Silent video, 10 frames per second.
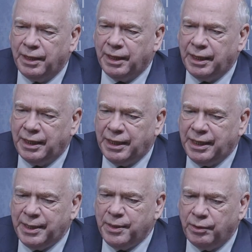
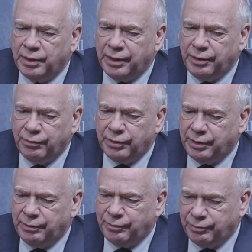in the, the,
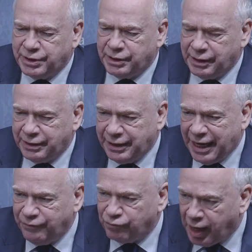uh, which
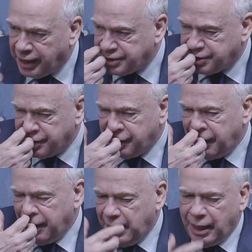gave rise to the
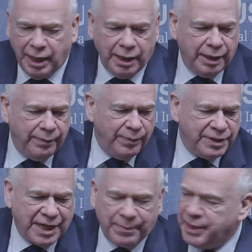uh,
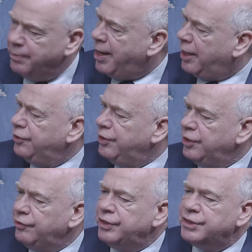stab in the back
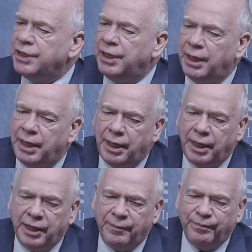theories.
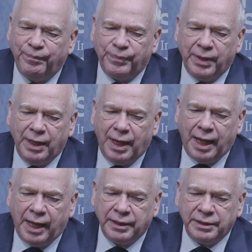Um,
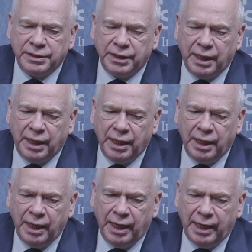and uh,
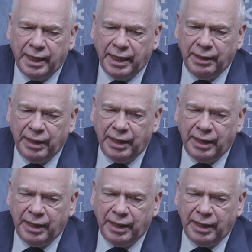it,